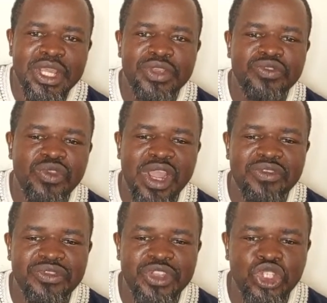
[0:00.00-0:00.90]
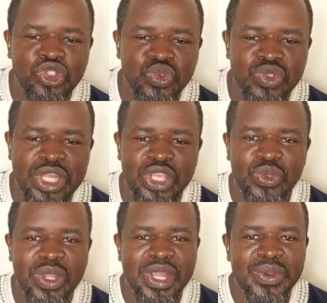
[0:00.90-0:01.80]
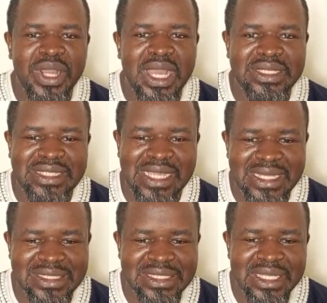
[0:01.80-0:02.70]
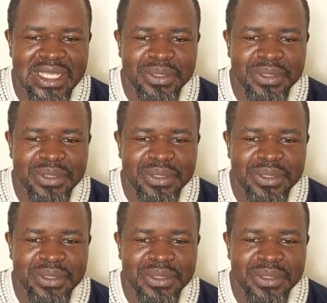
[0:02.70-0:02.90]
If you have issue that you cannot attend,